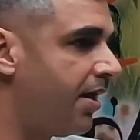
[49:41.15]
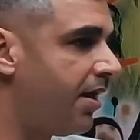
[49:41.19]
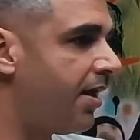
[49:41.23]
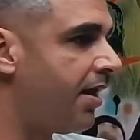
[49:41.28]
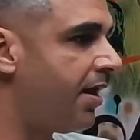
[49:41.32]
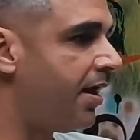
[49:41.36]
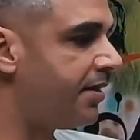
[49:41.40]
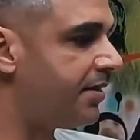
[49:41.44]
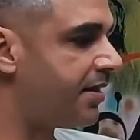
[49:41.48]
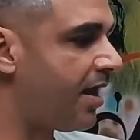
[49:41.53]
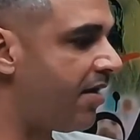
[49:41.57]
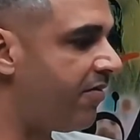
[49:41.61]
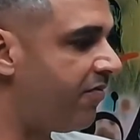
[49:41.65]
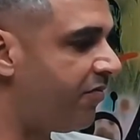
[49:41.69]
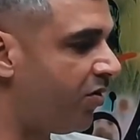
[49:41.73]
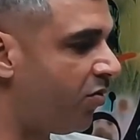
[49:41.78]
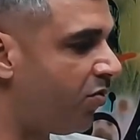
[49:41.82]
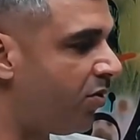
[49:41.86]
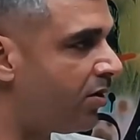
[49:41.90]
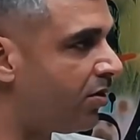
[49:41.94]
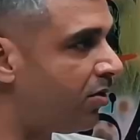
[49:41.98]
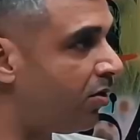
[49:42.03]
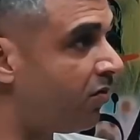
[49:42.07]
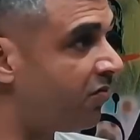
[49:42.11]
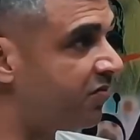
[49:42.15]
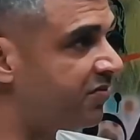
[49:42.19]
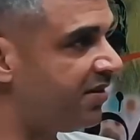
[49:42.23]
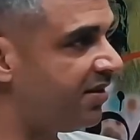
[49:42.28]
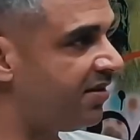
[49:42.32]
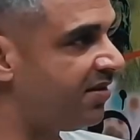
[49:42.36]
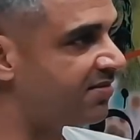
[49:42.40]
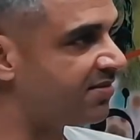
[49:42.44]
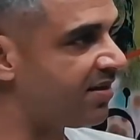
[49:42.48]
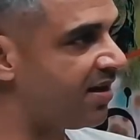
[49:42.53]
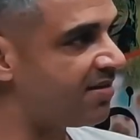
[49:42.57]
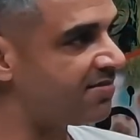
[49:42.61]
And every one of
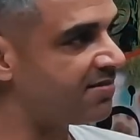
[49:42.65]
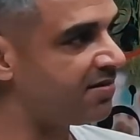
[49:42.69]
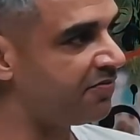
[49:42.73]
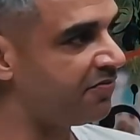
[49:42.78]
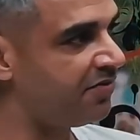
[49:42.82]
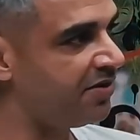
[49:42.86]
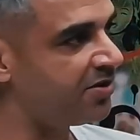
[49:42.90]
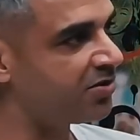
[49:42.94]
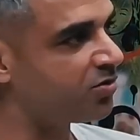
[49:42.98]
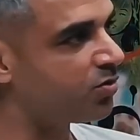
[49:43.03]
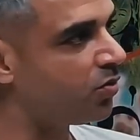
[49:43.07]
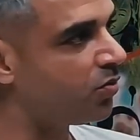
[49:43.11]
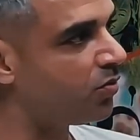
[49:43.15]
these has a veto.